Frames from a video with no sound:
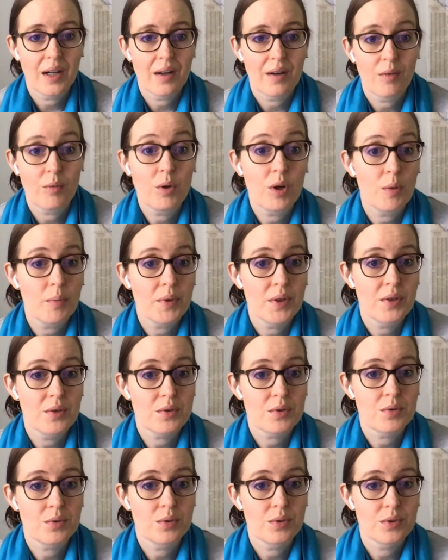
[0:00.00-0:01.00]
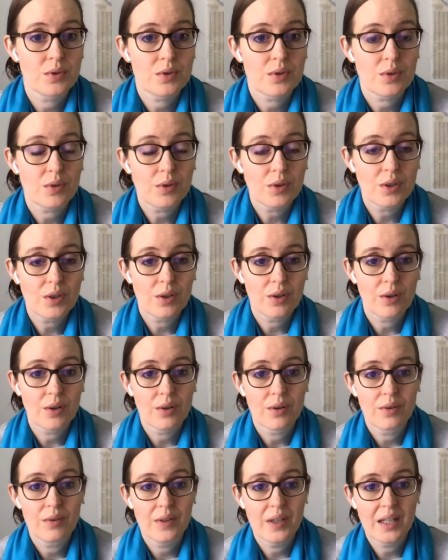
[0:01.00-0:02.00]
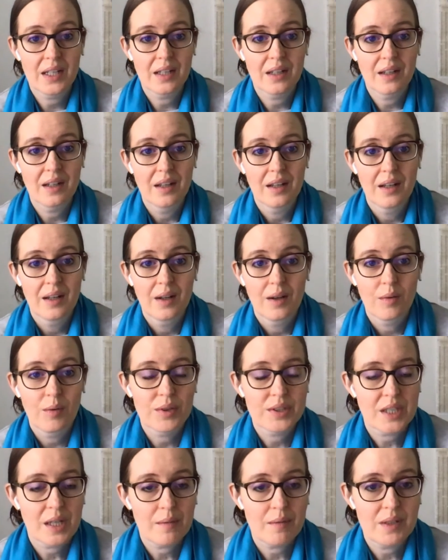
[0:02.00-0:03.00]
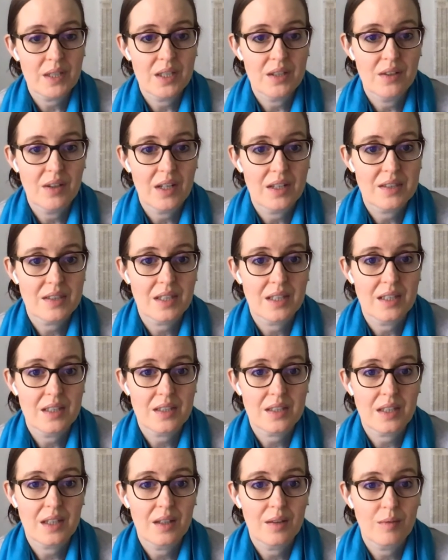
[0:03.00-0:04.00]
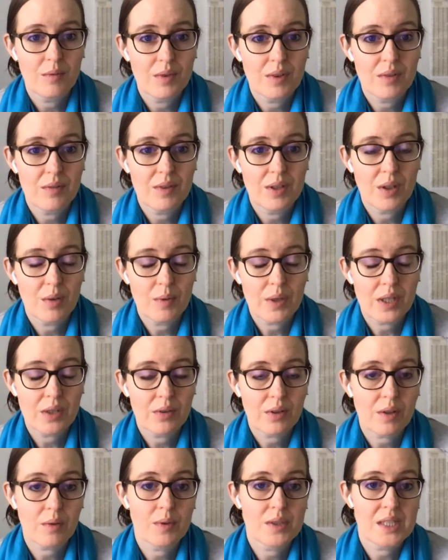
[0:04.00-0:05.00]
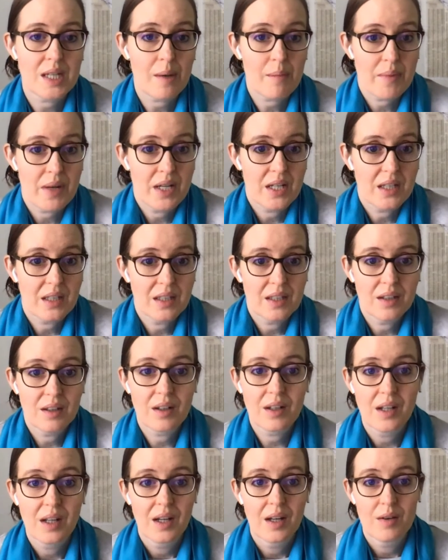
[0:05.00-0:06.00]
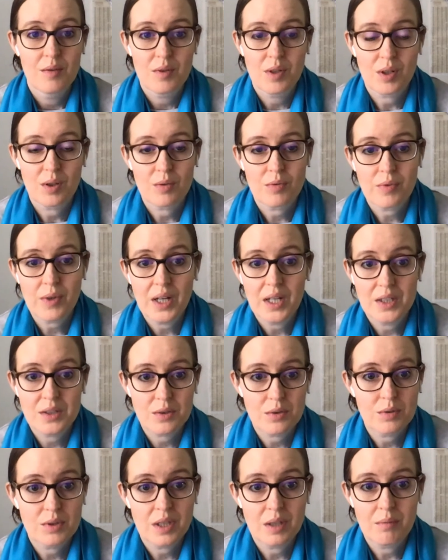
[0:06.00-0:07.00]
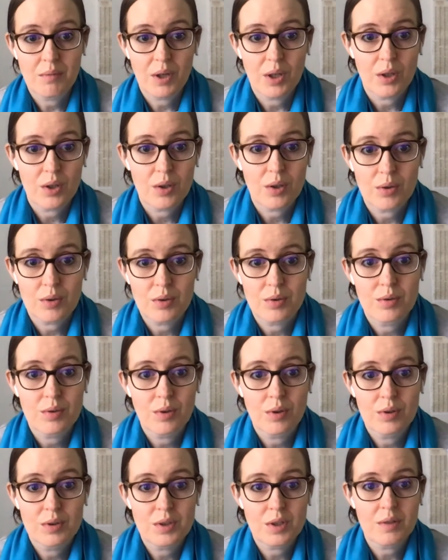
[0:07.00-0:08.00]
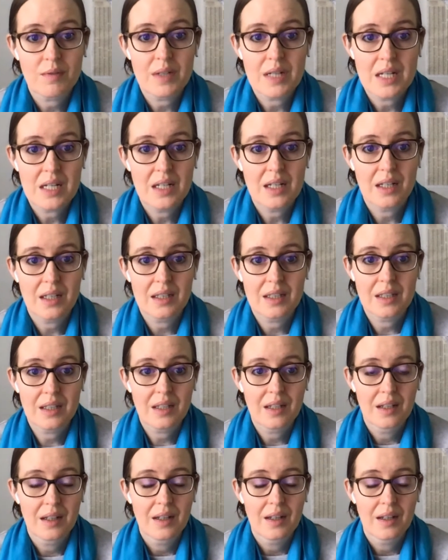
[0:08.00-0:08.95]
reopened their schools earlier than what's happening in the United States, and we can look at what's happening in France or Denmark or Germany, and